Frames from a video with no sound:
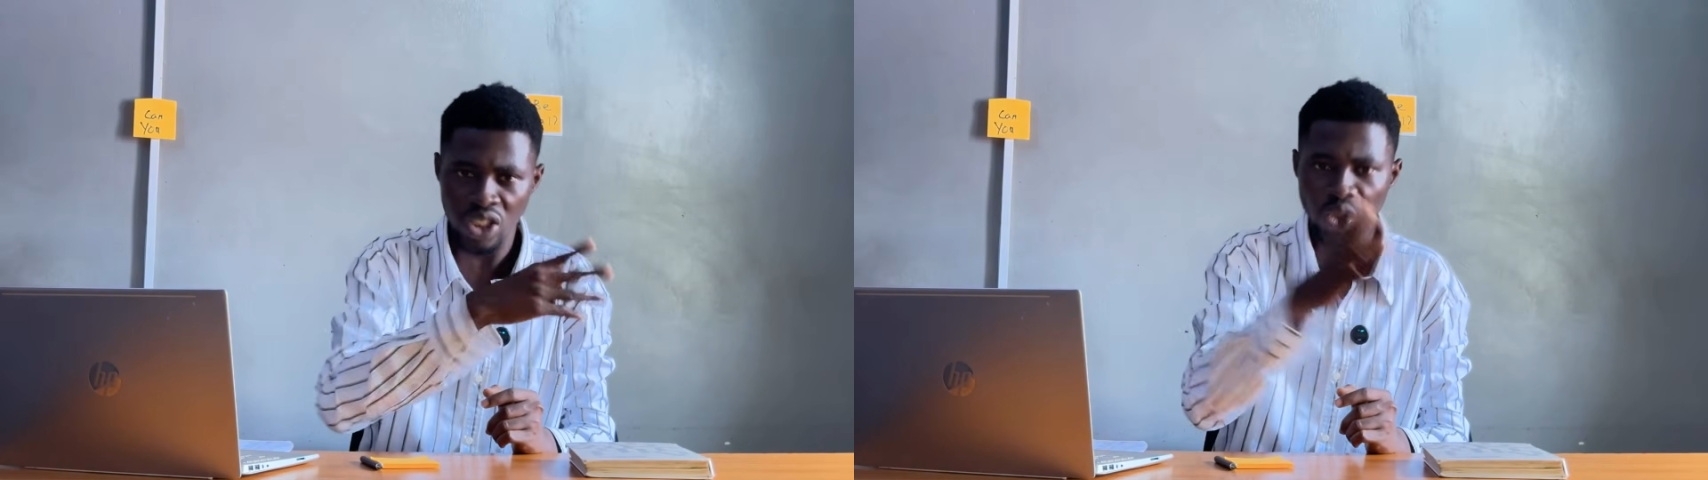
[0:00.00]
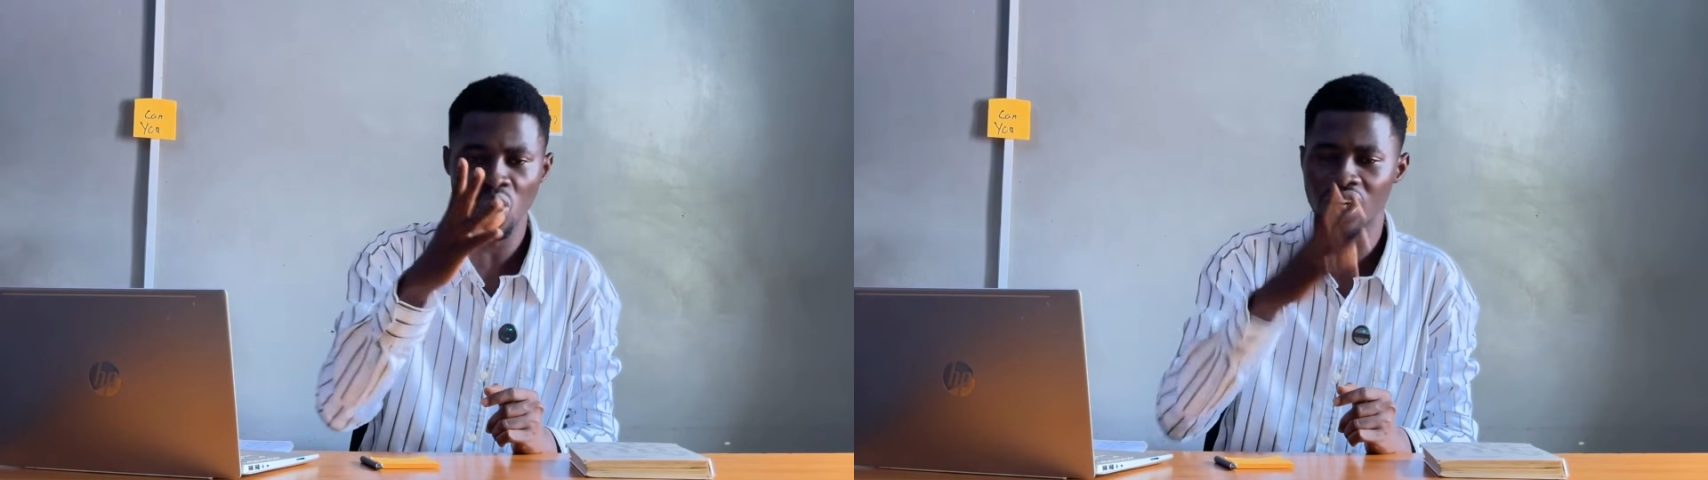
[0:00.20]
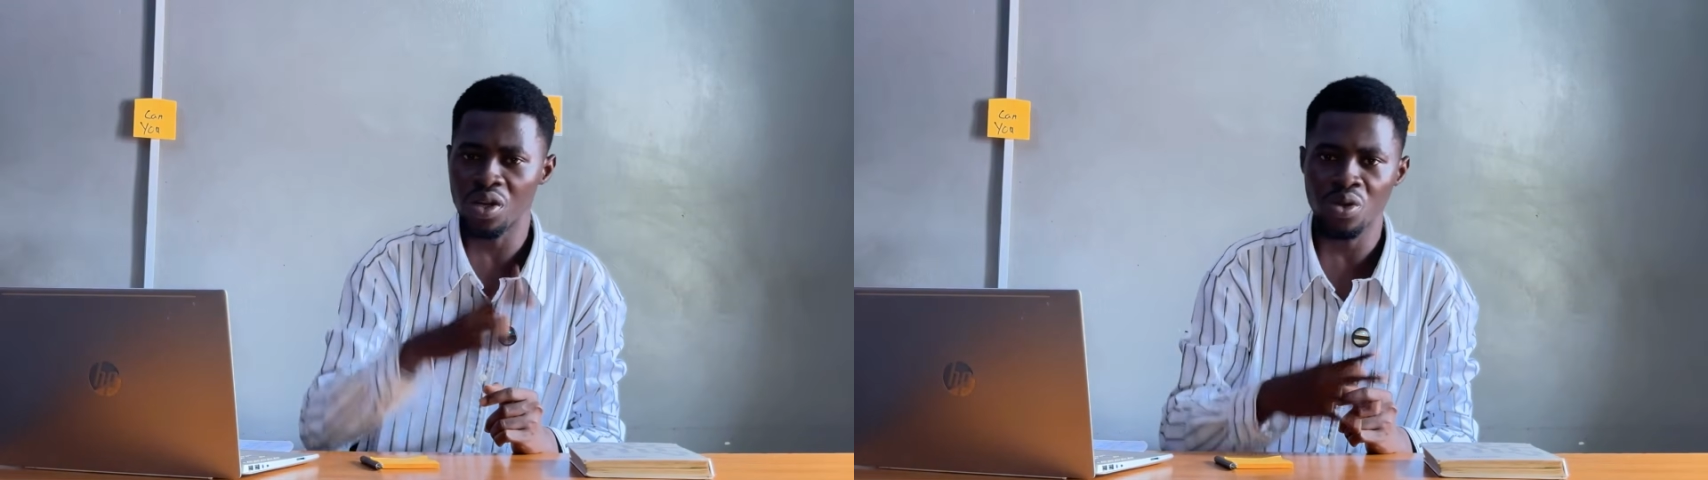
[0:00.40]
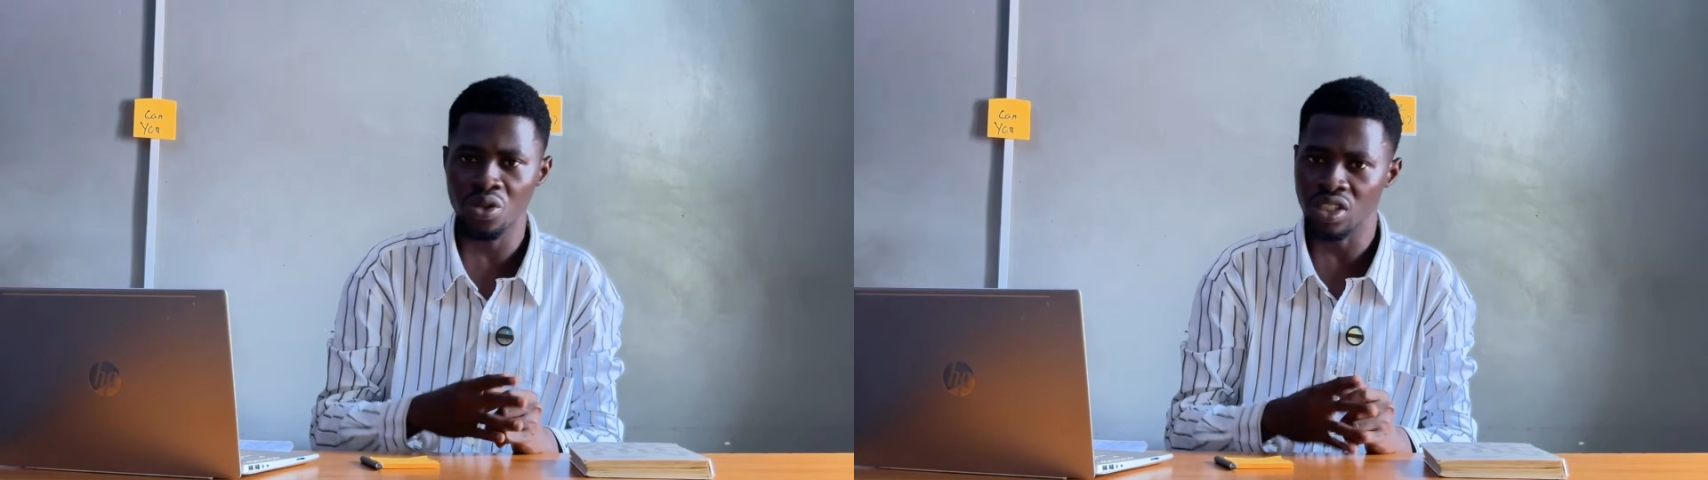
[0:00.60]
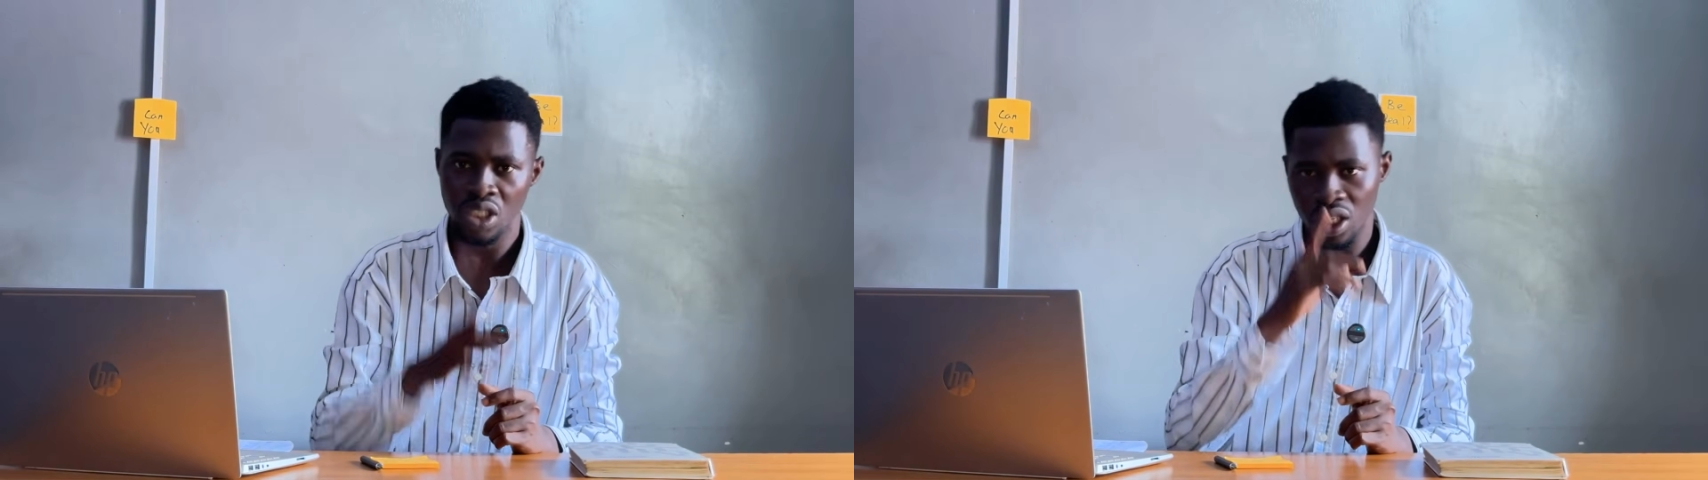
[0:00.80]
Teach someone that
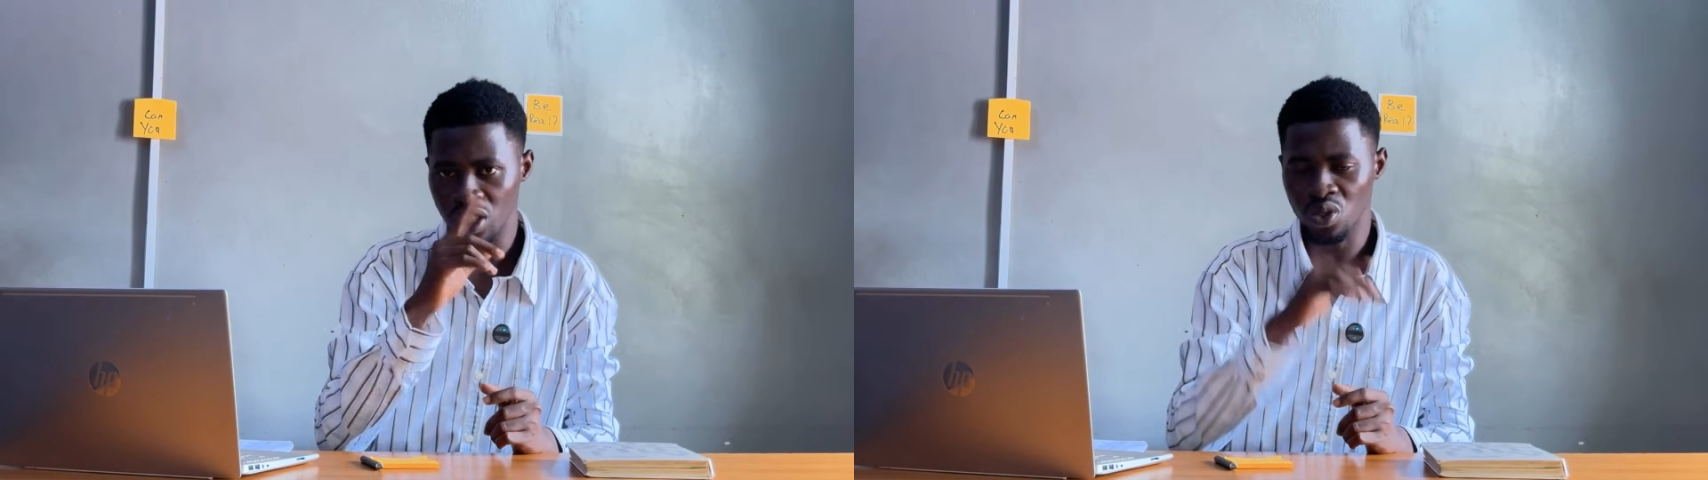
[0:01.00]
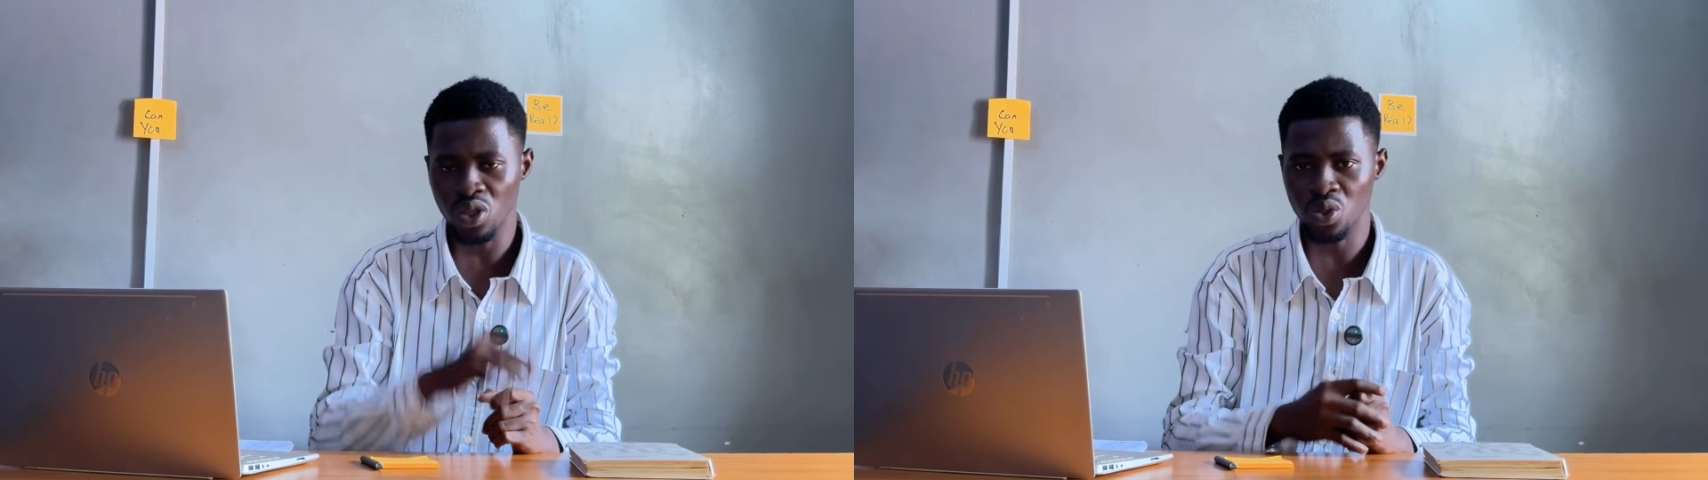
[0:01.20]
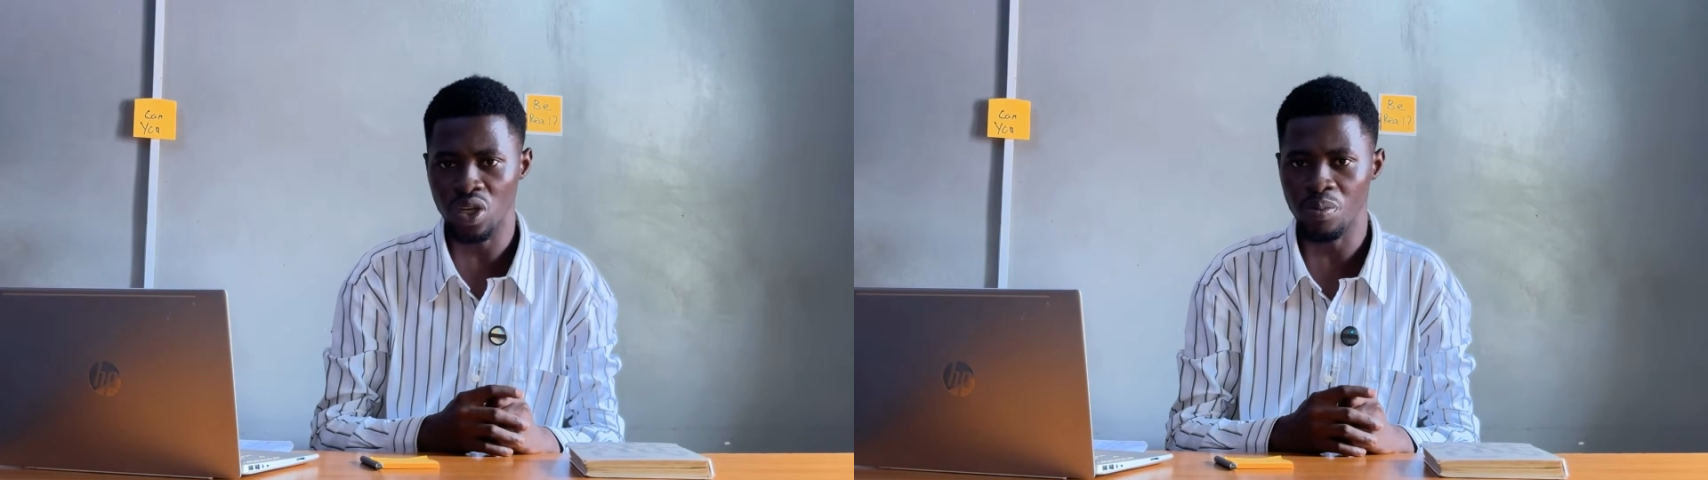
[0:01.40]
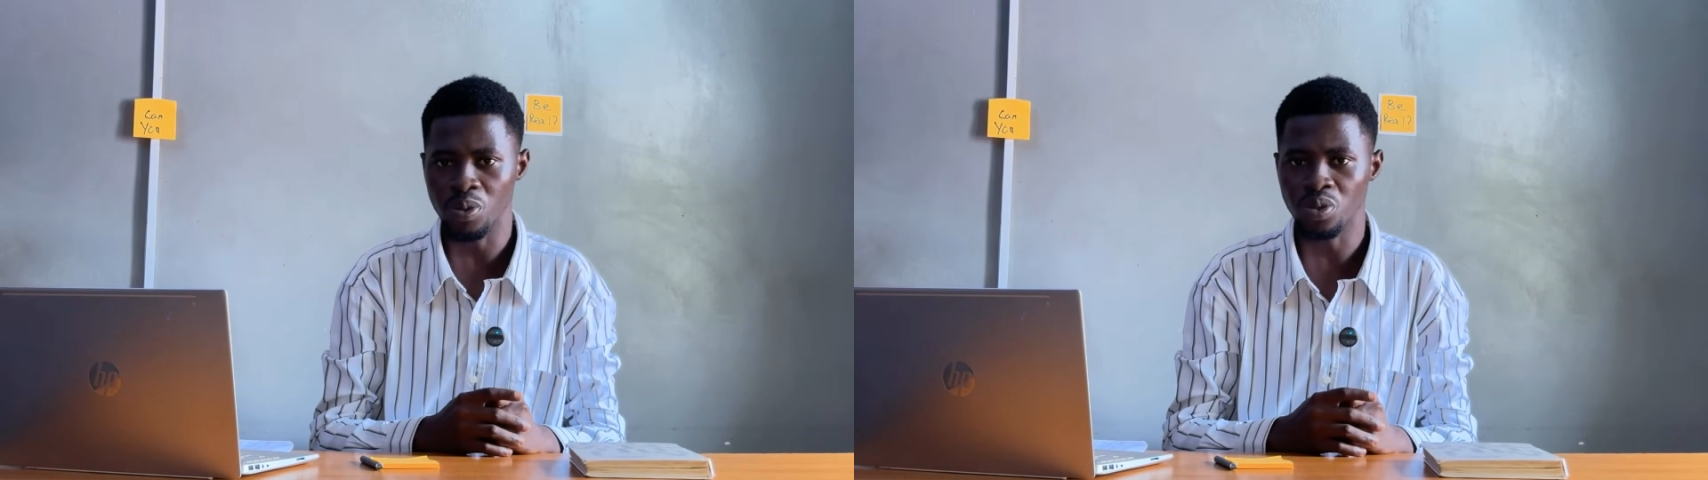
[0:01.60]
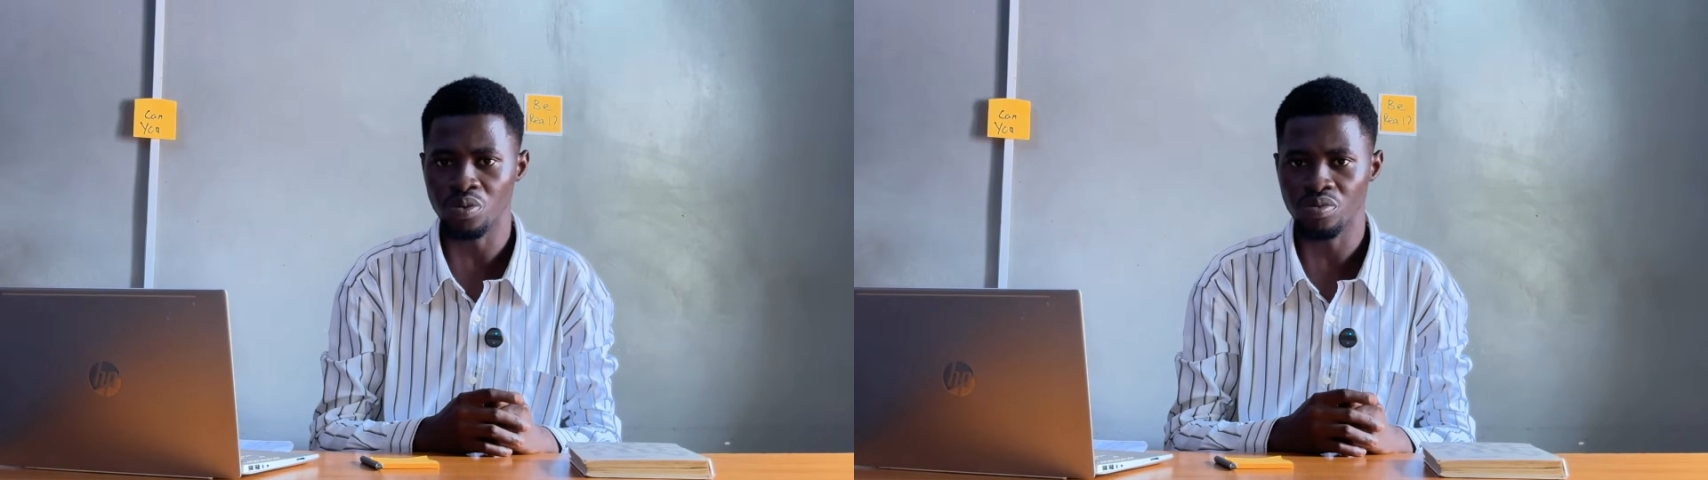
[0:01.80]
don't know it, it's going to
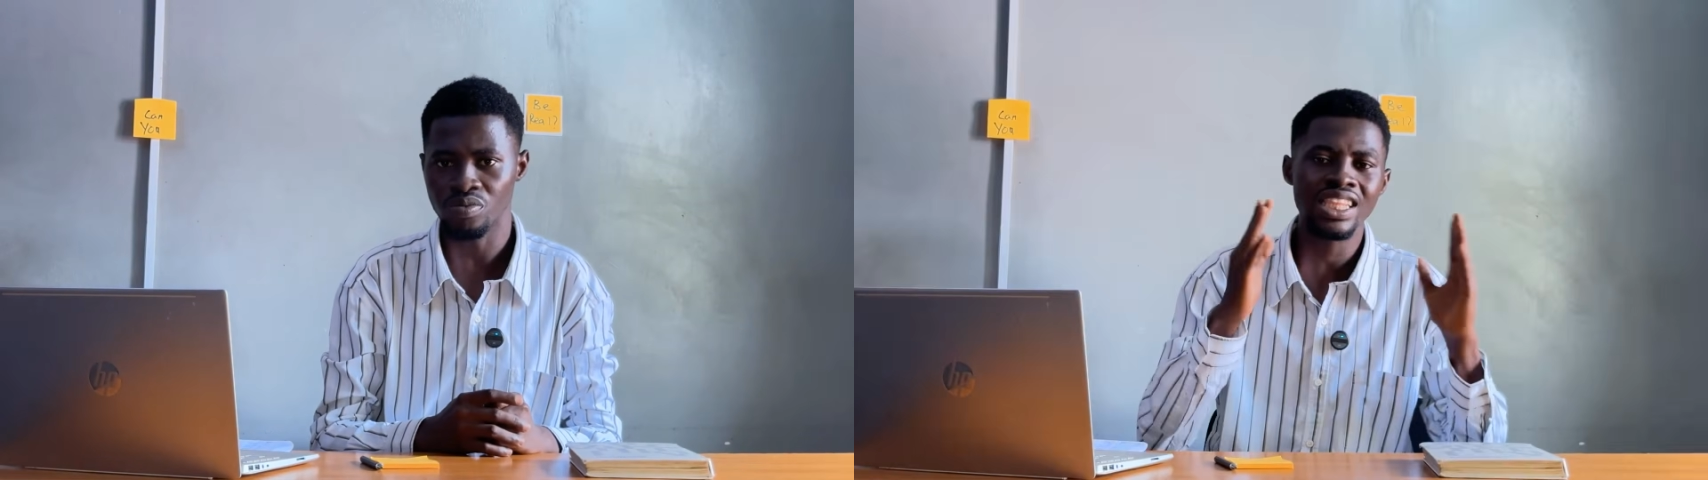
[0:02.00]
help you.